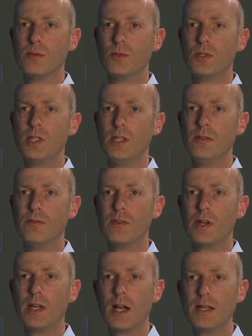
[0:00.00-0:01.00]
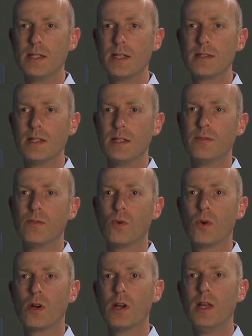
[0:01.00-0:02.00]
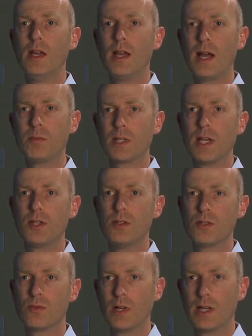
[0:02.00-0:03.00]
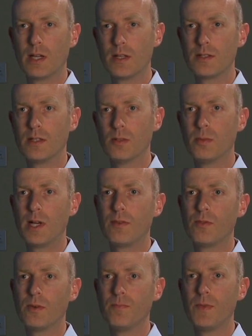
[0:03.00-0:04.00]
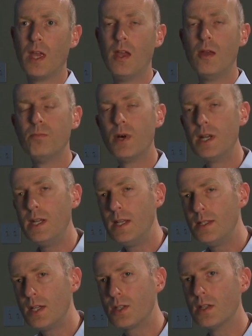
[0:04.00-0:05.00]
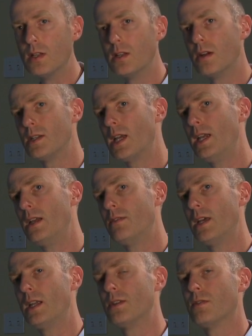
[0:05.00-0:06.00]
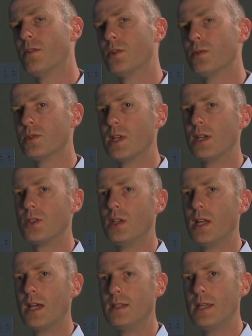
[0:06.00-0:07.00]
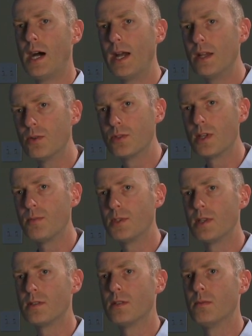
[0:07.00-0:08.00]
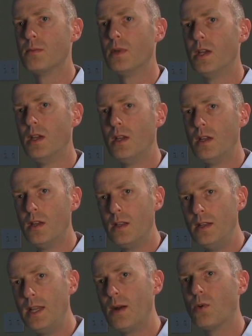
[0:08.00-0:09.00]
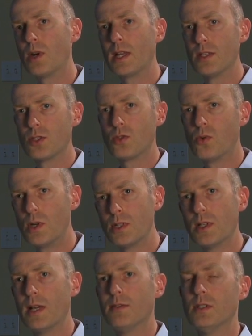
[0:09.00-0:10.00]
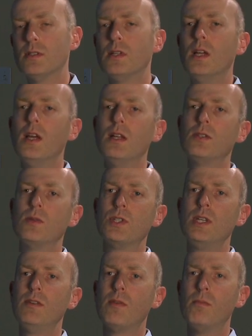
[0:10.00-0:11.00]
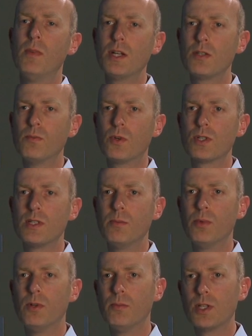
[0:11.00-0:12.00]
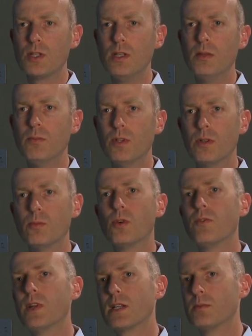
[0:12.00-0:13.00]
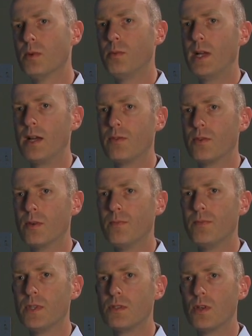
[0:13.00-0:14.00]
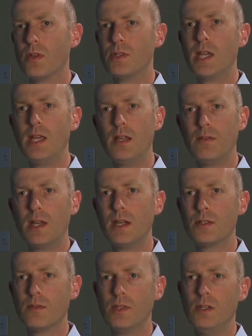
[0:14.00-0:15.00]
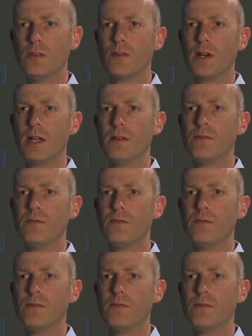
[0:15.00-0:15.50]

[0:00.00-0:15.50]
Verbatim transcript: to achieve very high density for applications running on a single platform. But in addition, they are taking advantage of virtualization at the I.O. subsystem network and storage level to achieve a much more simple, much nimbler, more flexible platform. So they're taking advantage of the unified